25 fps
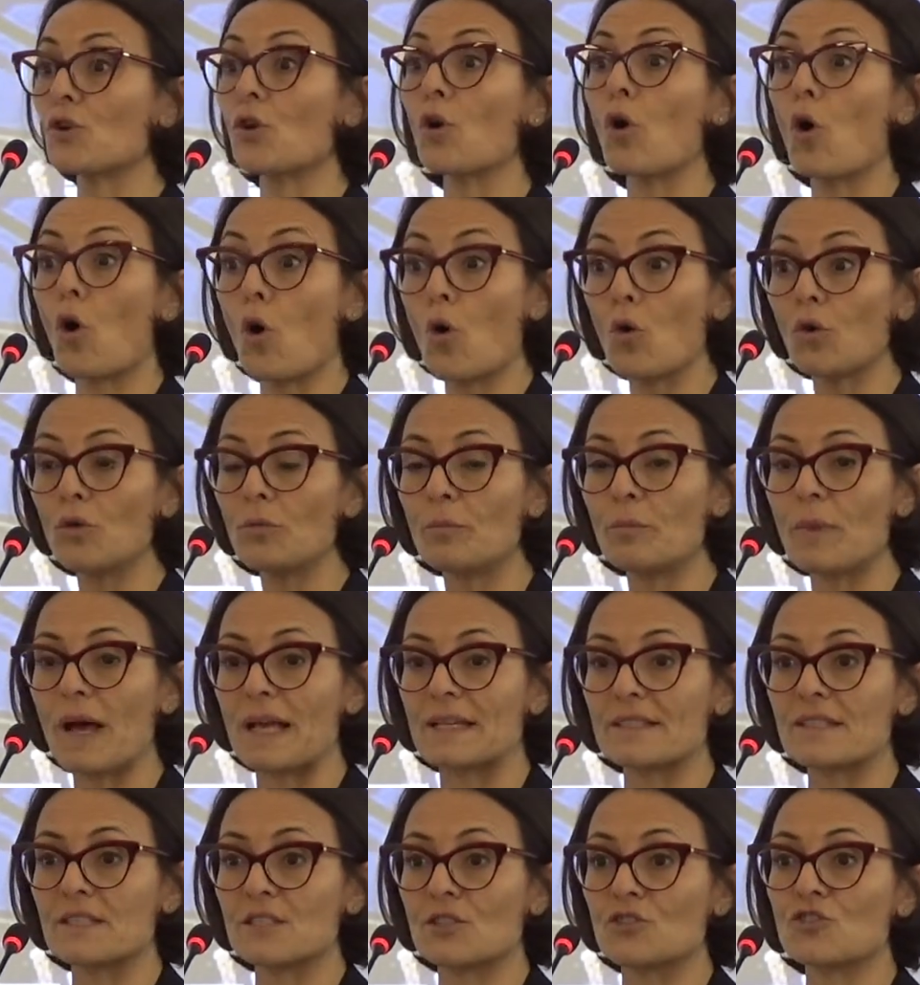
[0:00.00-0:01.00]
So all
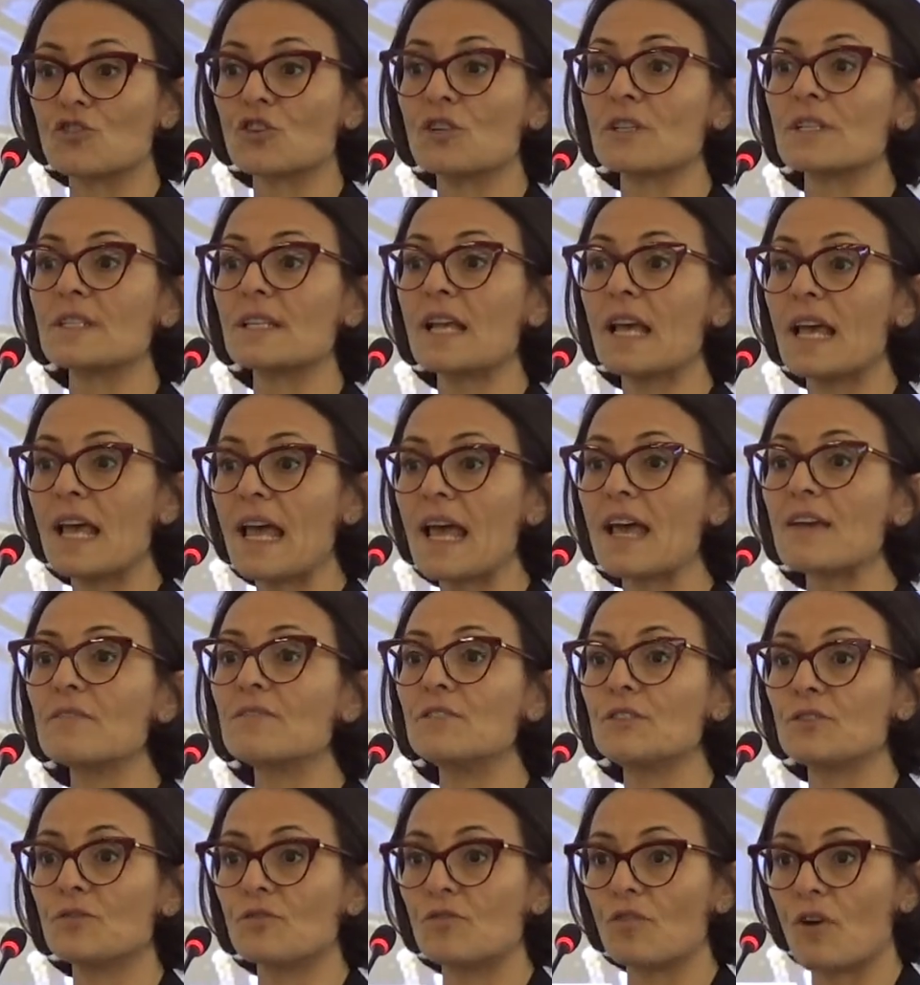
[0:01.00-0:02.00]
passengers
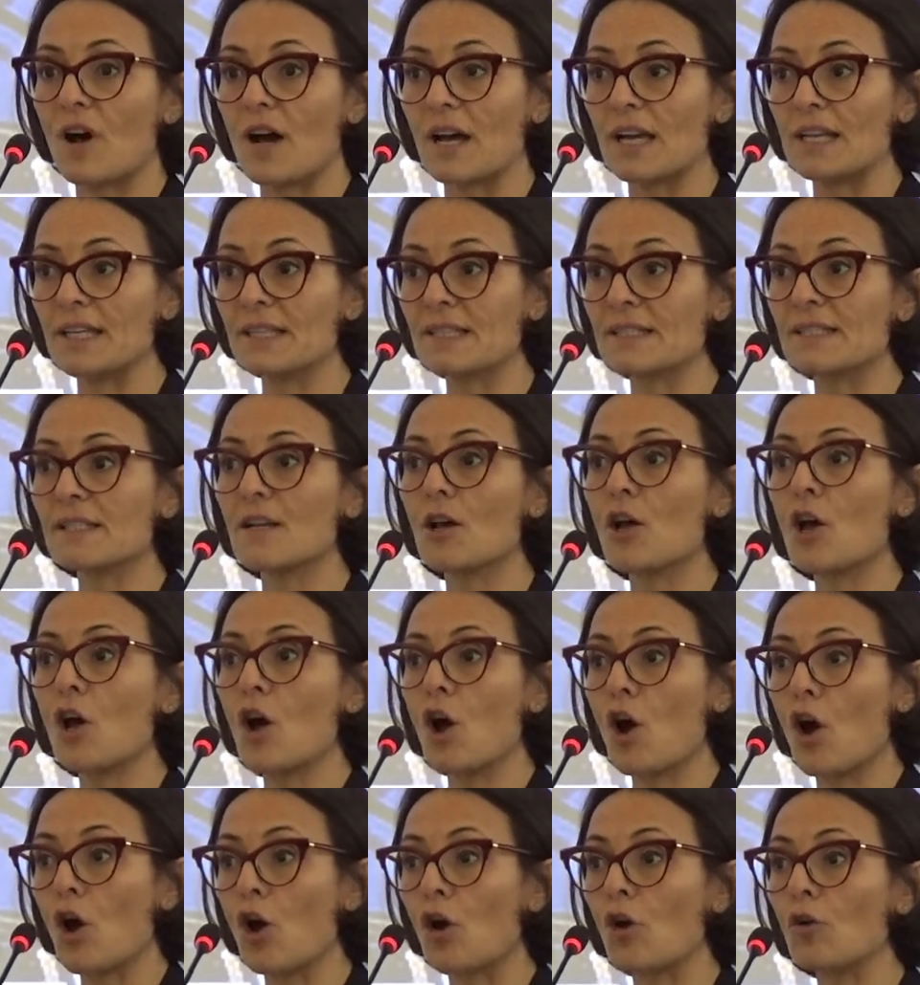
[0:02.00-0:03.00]
have the rights
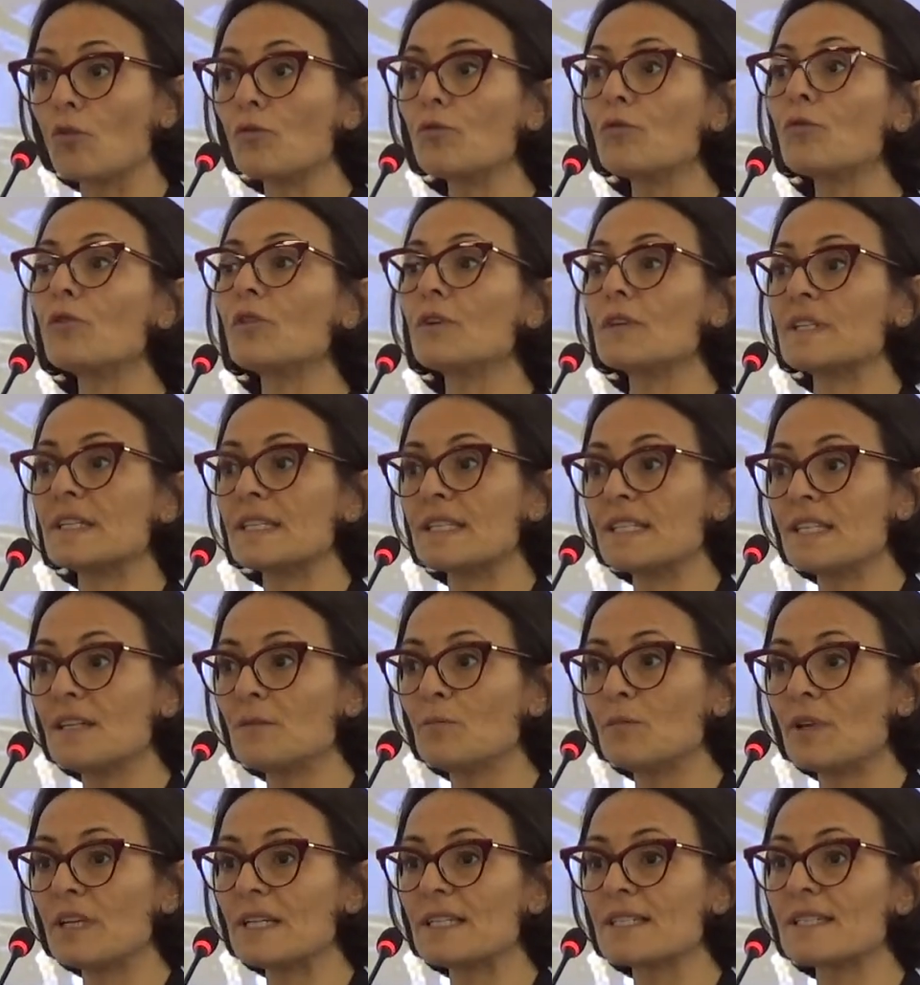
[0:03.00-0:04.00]
of
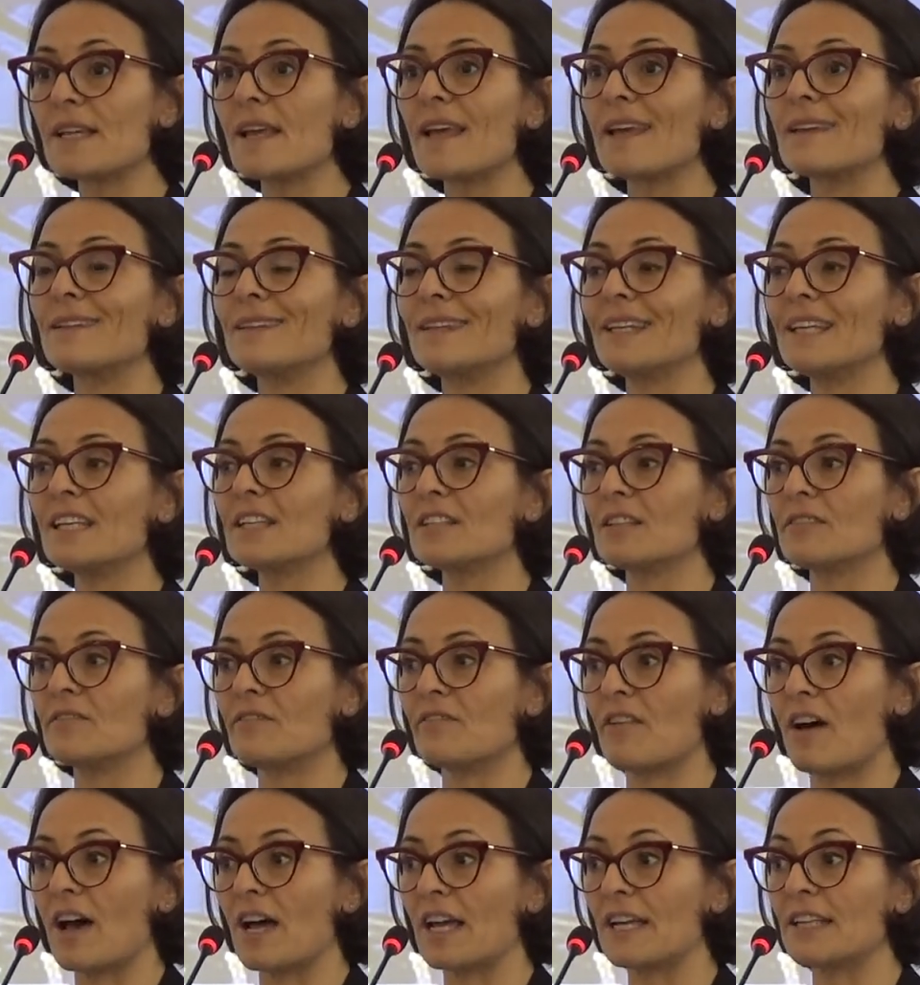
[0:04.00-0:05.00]
seamless and
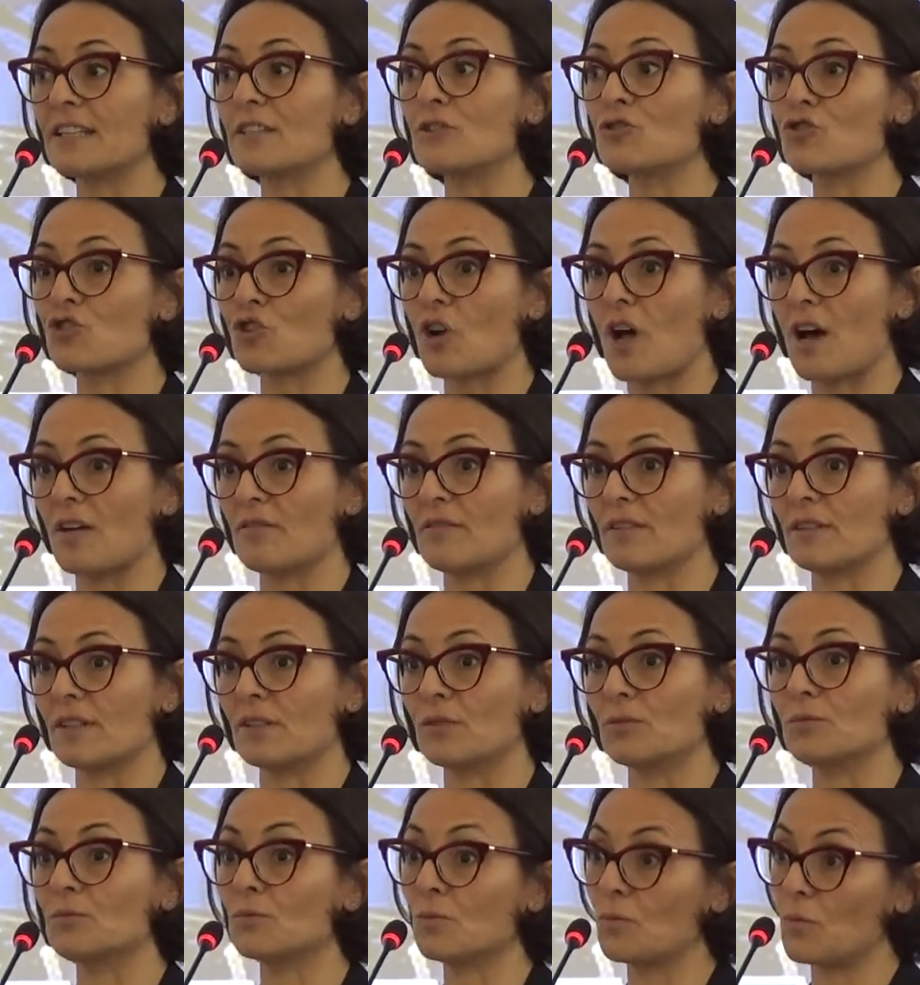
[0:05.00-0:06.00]
dignified
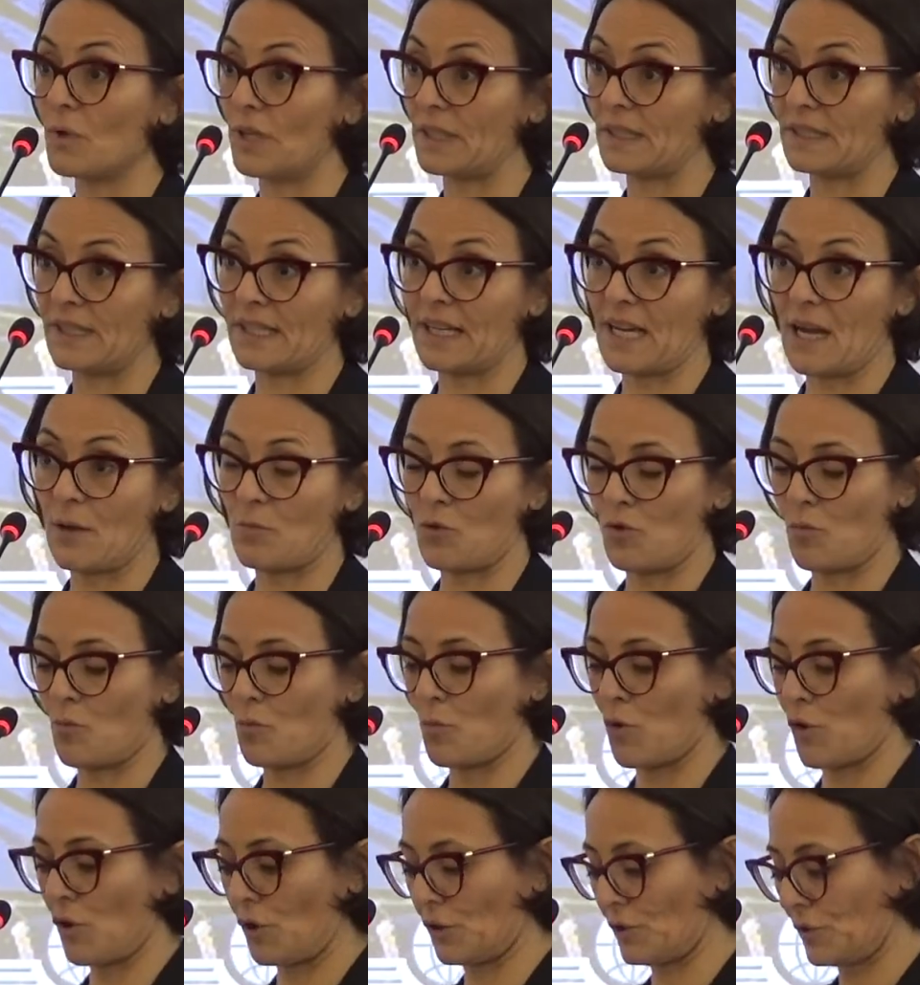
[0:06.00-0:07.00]
travel when they come
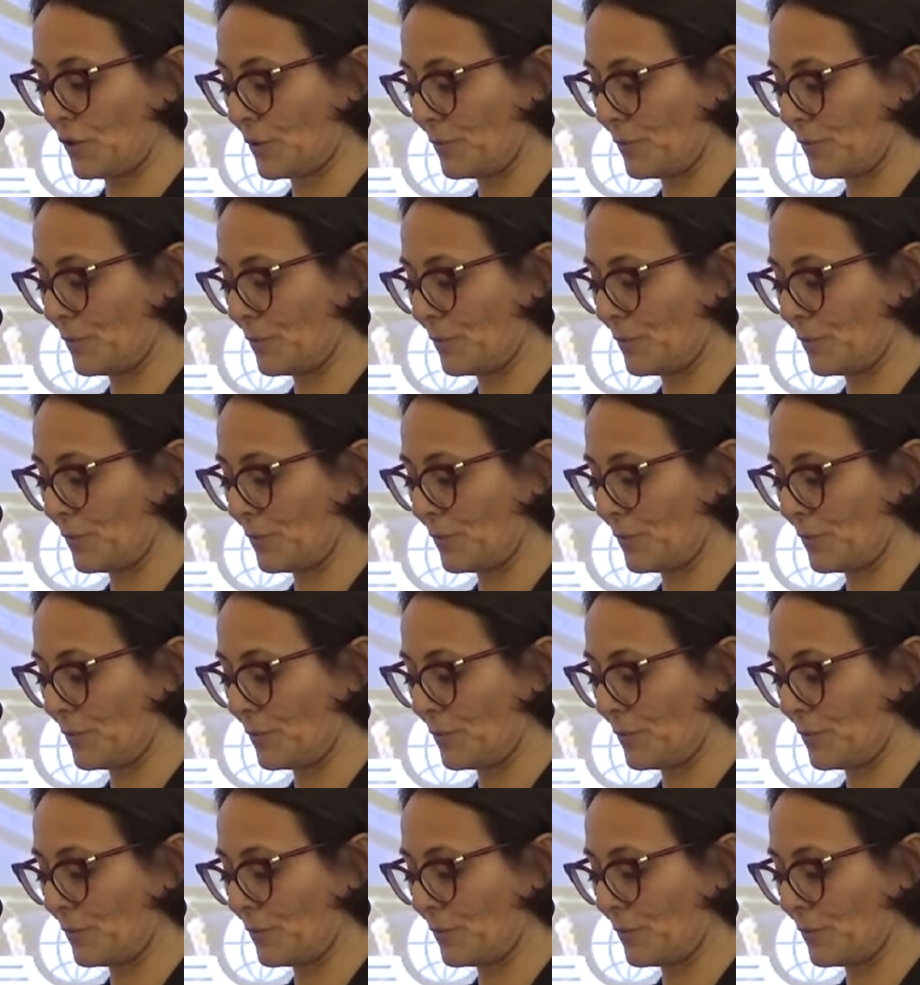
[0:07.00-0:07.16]
on board.